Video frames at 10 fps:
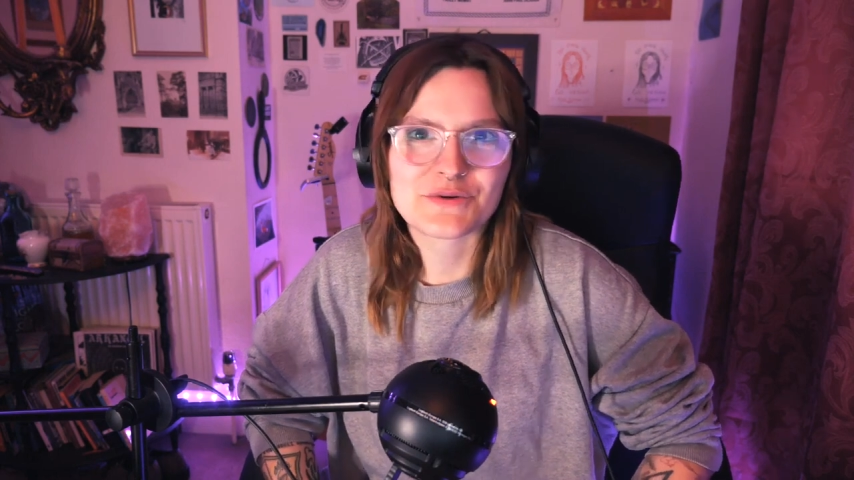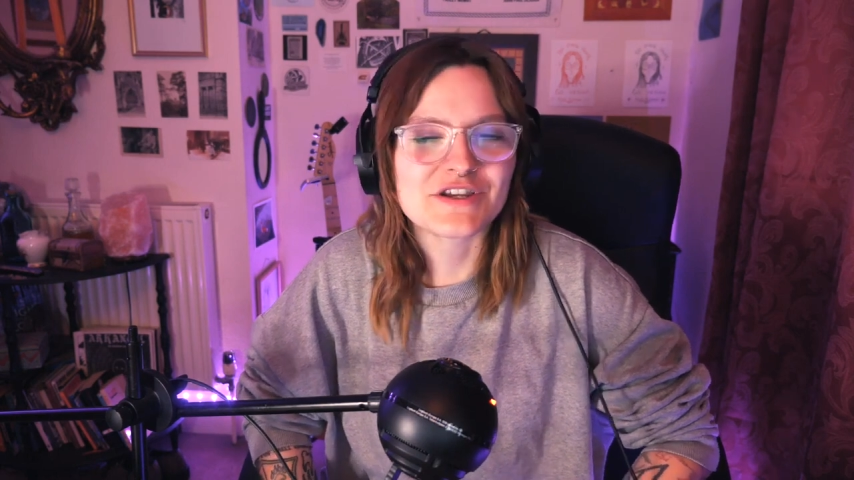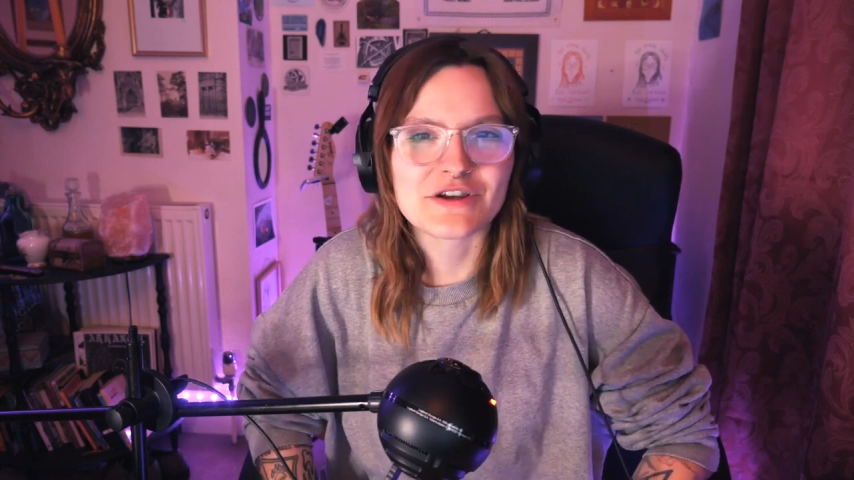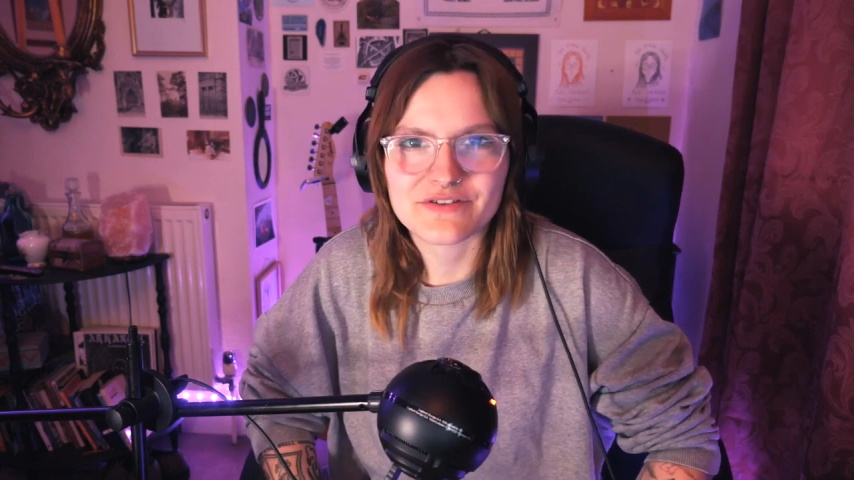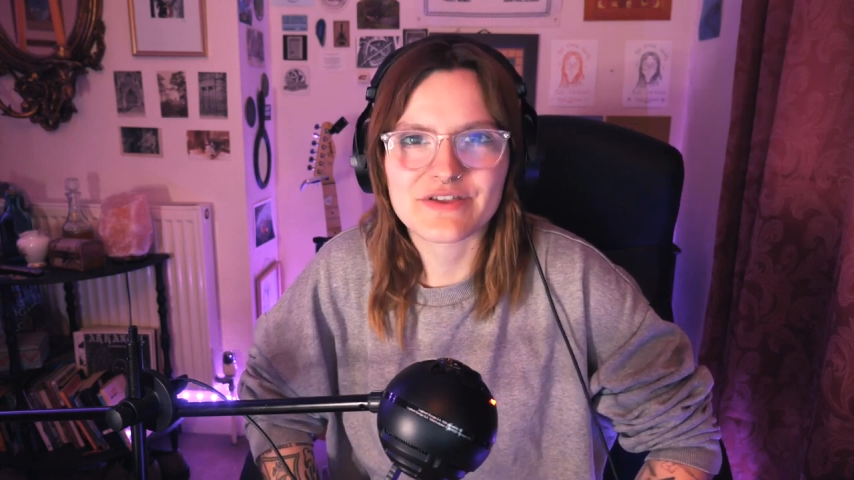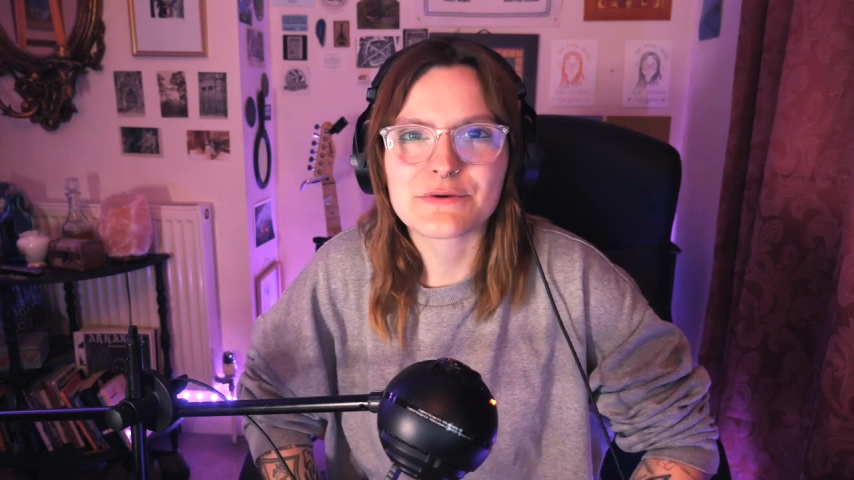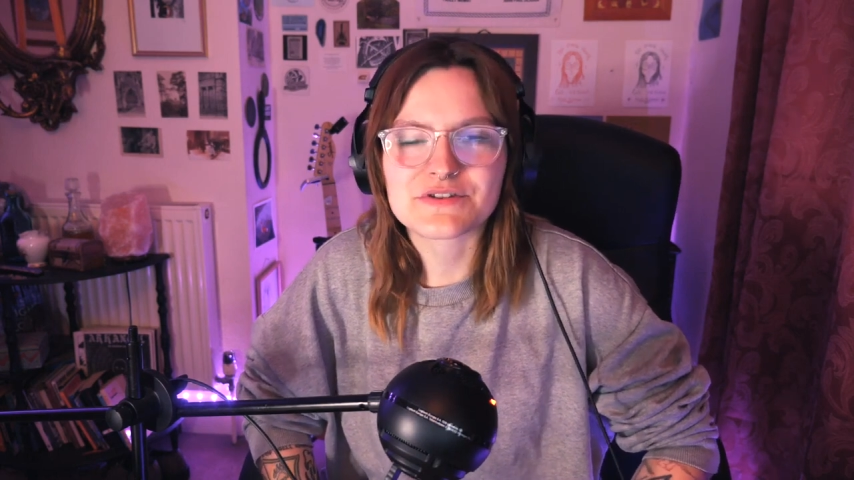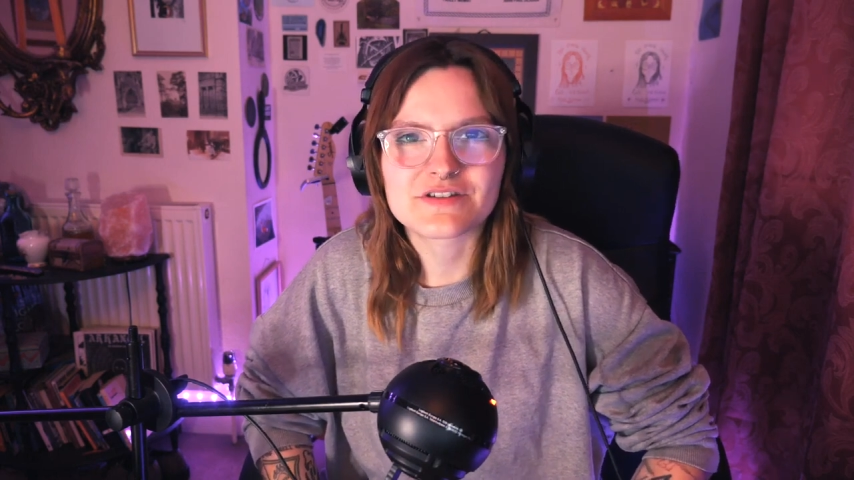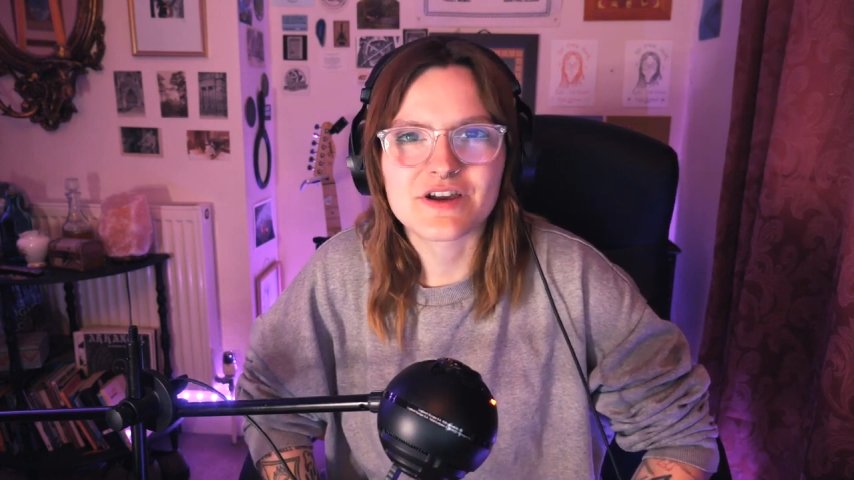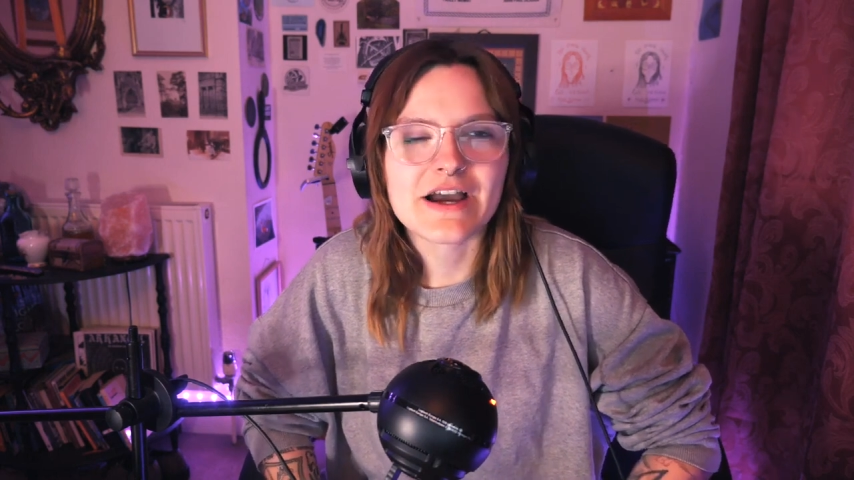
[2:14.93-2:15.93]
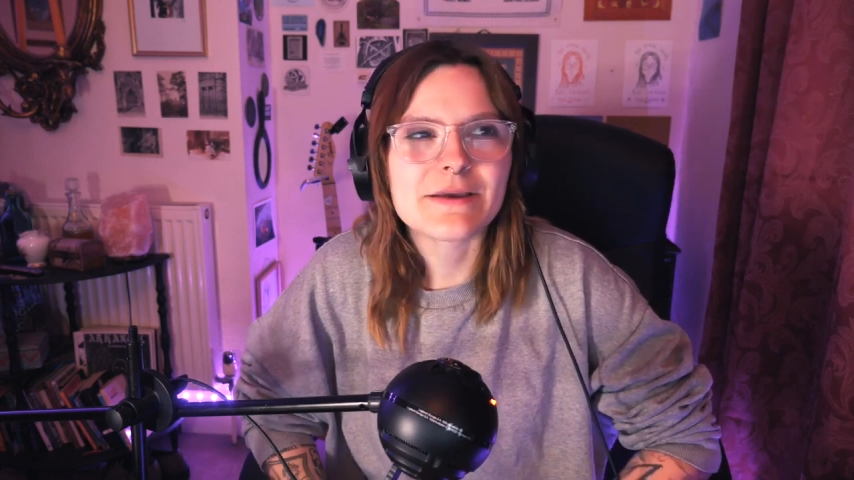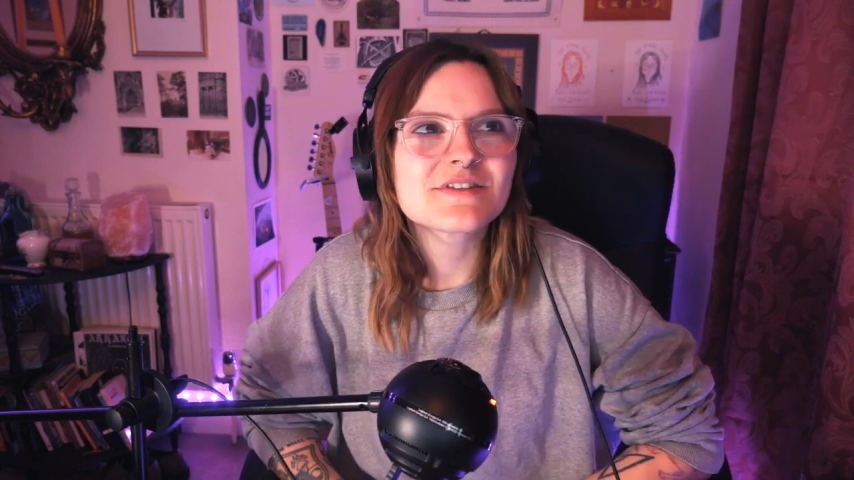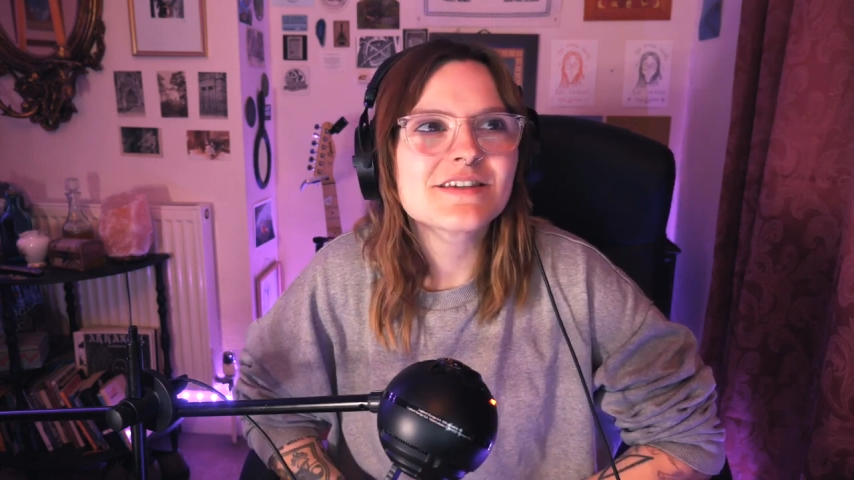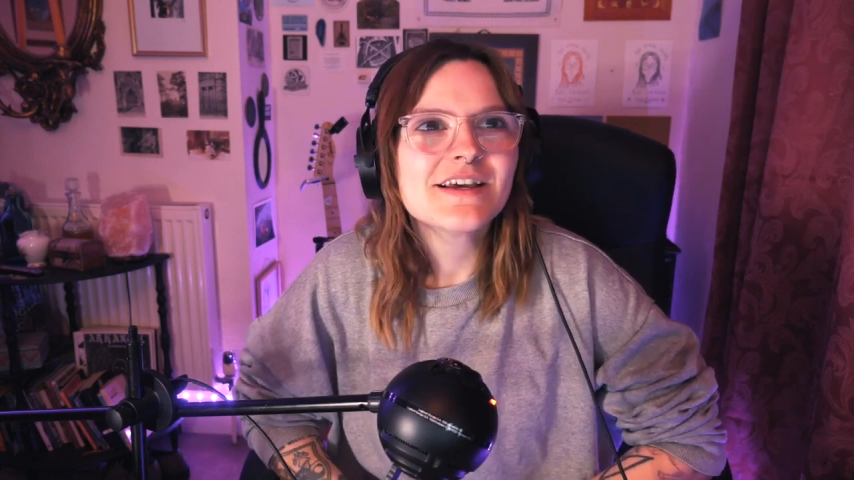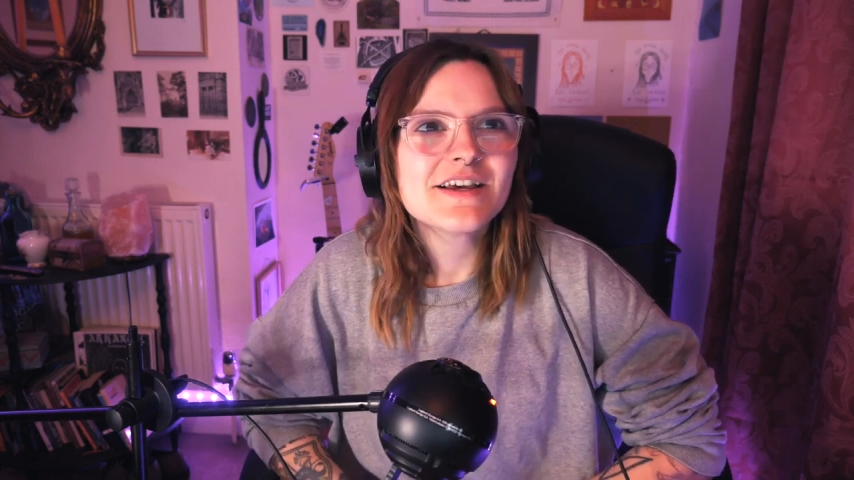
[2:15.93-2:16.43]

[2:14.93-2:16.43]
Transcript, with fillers: you know, a thousand times.